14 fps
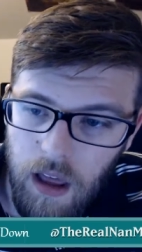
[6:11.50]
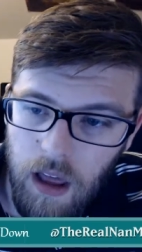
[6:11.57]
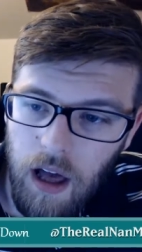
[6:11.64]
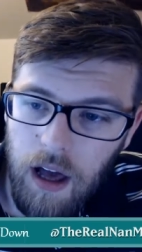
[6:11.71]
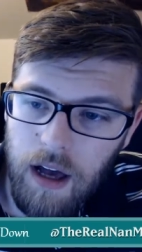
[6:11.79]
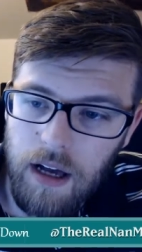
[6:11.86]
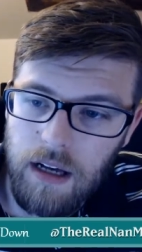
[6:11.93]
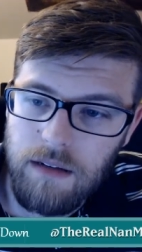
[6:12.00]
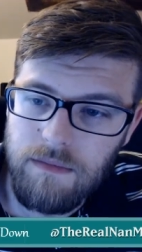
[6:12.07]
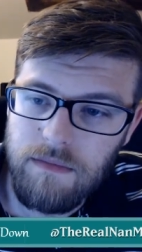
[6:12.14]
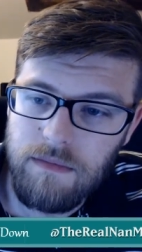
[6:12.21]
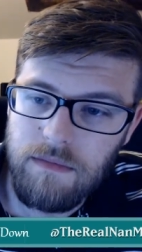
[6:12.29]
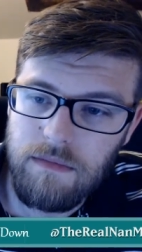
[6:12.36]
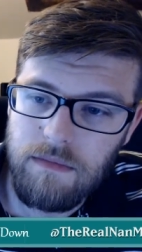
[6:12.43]

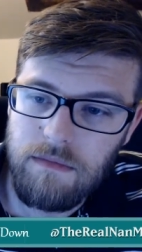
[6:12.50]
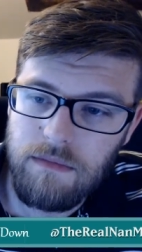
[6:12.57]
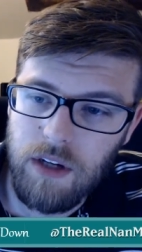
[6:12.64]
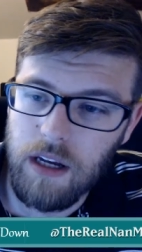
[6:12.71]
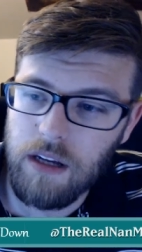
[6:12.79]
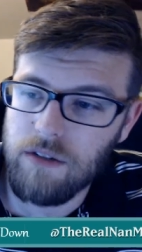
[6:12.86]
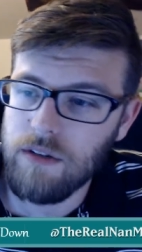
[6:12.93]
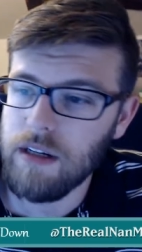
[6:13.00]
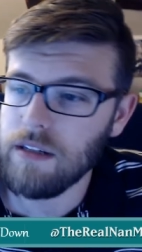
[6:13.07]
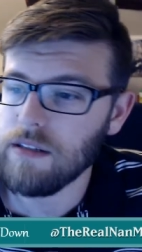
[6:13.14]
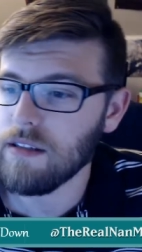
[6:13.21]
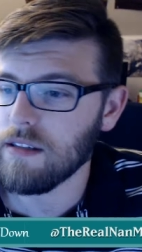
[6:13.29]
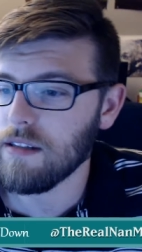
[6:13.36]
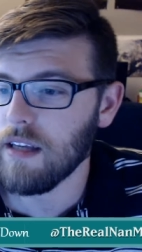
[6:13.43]
Giga Drowse is
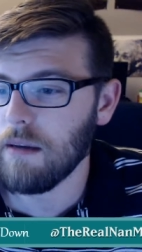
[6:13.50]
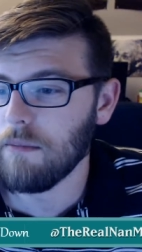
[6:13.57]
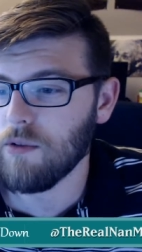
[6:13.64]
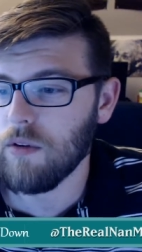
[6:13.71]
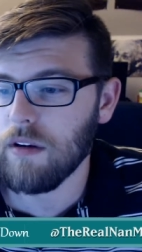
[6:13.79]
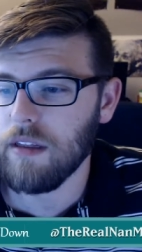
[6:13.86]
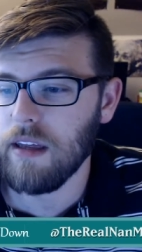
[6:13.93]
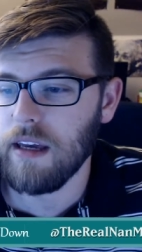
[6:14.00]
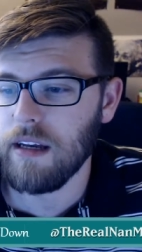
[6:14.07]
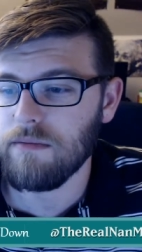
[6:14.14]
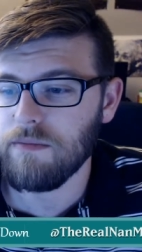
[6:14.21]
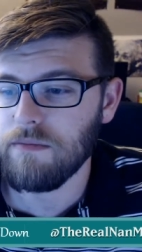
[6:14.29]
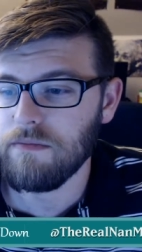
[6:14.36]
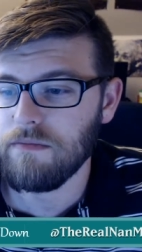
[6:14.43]
the same sort of thing.
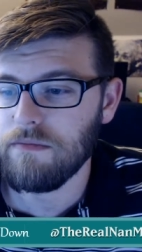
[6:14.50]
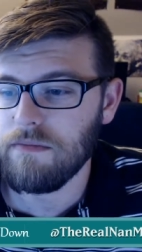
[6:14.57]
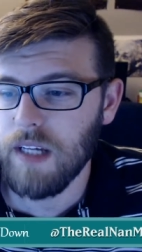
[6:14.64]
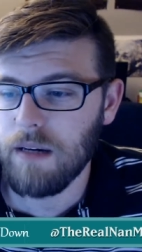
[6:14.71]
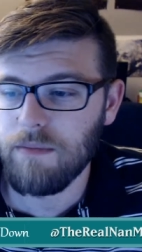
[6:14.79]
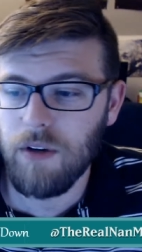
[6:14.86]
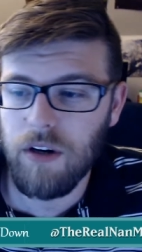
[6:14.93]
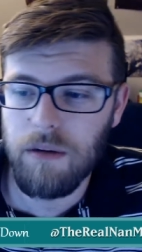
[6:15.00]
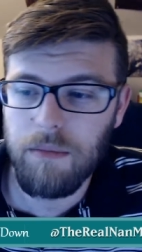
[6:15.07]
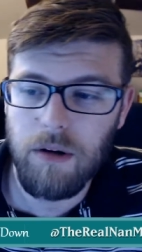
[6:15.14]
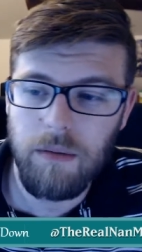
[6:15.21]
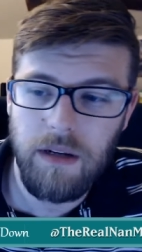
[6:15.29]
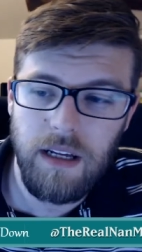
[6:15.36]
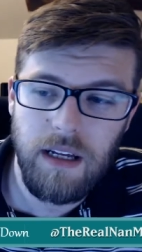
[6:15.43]
Tap target
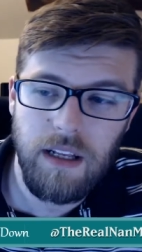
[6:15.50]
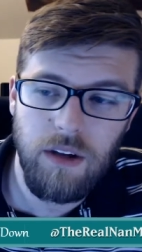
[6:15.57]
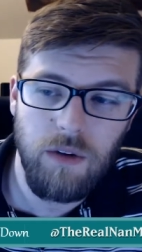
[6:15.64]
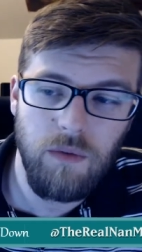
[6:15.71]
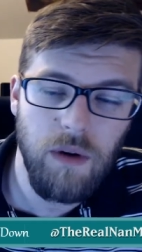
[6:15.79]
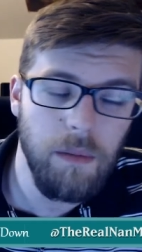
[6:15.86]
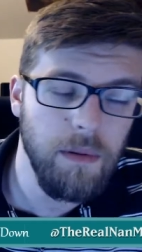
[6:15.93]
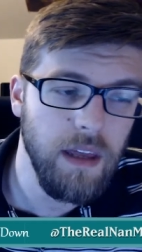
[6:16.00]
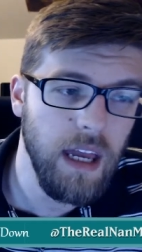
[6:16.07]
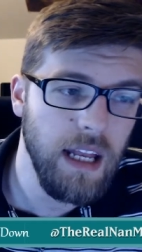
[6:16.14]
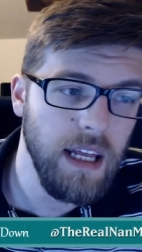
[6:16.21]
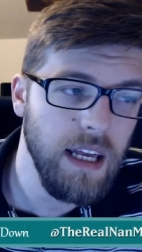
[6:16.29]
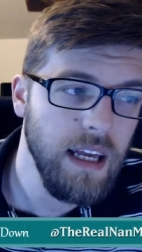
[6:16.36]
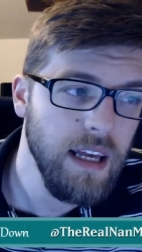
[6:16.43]
permanent and you can replicate
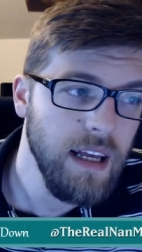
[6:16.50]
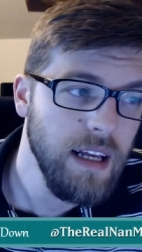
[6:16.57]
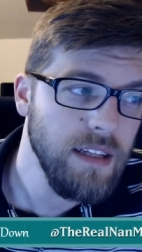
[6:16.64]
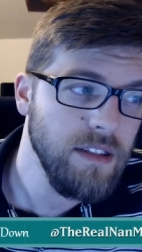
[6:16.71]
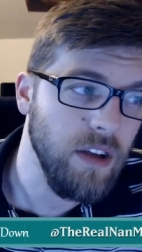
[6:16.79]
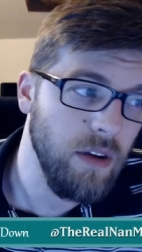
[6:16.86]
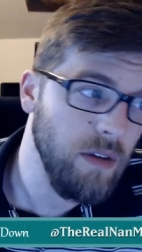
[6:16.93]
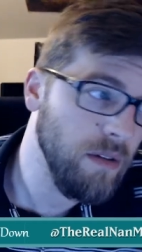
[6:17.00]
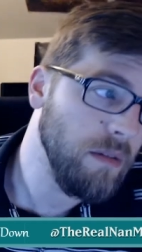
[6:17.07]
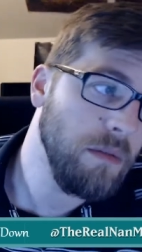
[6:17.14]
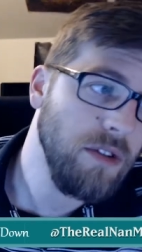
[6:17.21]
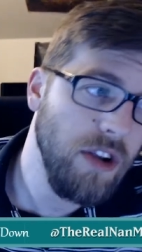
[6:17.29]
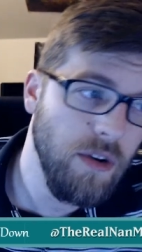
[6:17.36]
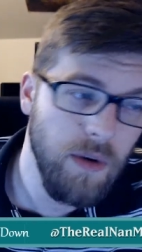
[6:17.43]
it. So you're
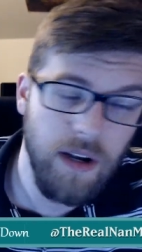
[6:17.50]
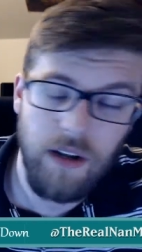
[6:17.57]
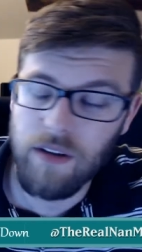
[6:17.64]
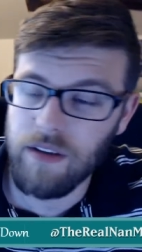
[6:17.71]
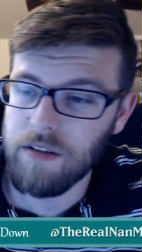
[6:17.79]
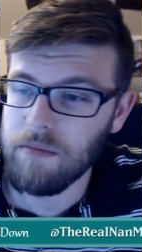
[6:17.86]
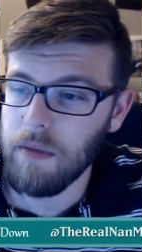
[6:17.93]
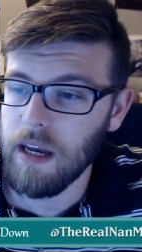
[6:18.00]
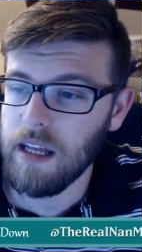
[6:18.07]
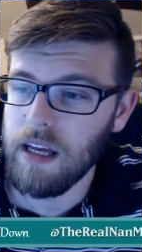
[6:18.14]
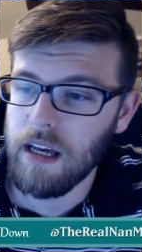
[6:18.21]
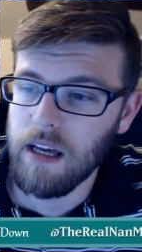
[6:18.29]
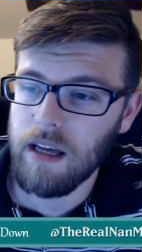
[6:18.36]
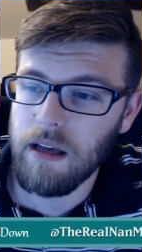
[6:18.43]
generating all this
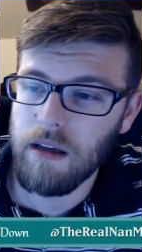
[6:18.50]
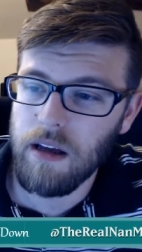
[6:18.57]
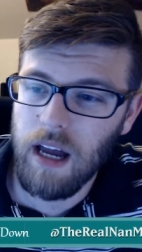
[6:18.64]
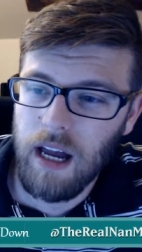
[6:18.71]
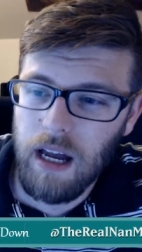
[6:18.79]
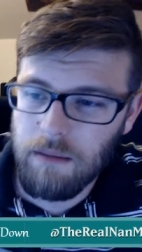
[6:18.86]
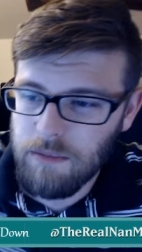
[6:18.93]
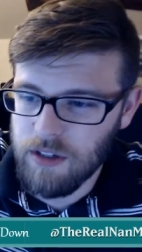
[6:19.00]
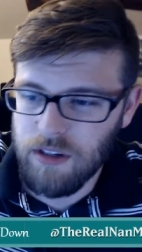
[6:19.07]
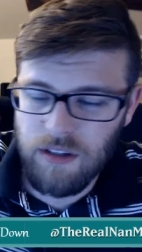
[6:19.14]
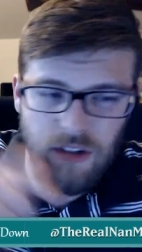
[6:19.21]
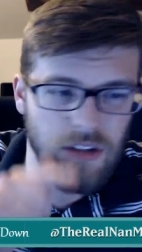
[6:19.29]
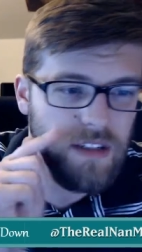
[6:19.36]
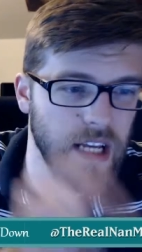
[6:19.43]
mana. I'm just going to
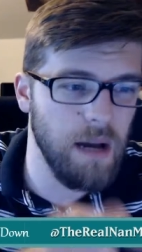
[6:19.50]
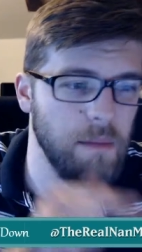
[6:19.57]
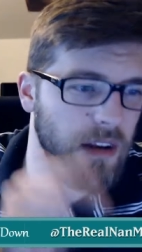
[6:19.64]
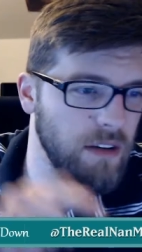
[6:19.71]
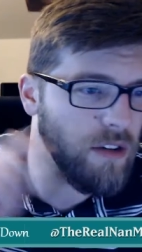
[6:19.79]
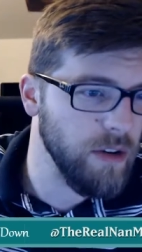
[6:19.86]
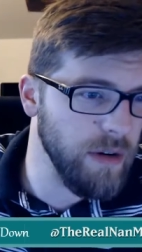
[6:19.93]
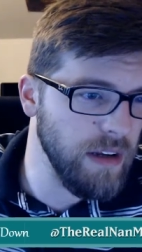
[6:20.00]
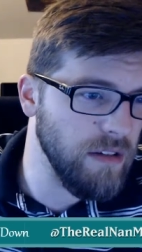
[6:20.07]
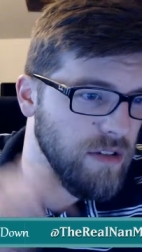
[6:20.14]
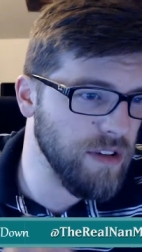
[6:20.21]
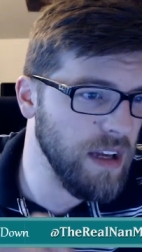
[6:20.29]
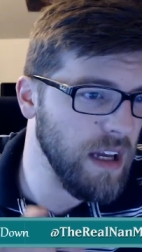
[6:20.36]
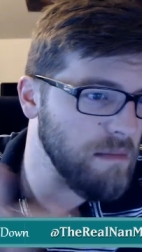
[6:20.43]
start tapping down your creatures
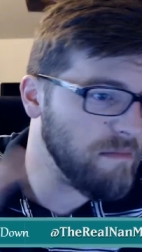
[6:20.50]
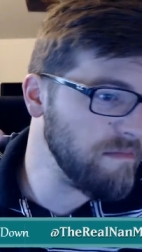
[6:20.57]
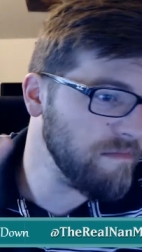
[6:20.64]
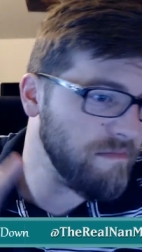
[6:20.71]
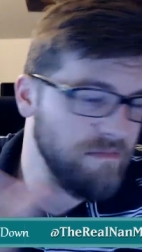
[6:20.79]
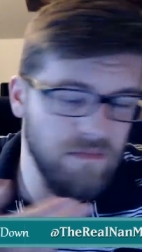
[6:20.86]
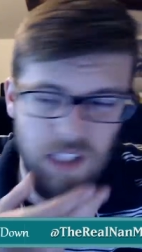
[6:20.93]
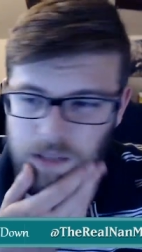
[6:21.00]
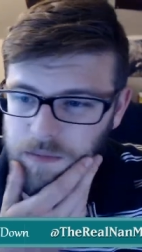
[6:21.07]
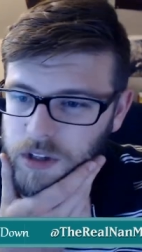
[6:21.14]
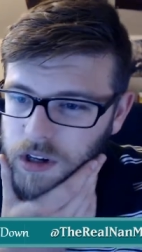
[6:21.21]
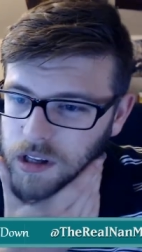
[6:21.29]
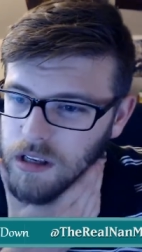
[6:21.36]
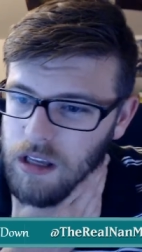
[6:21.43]
again. Seems good.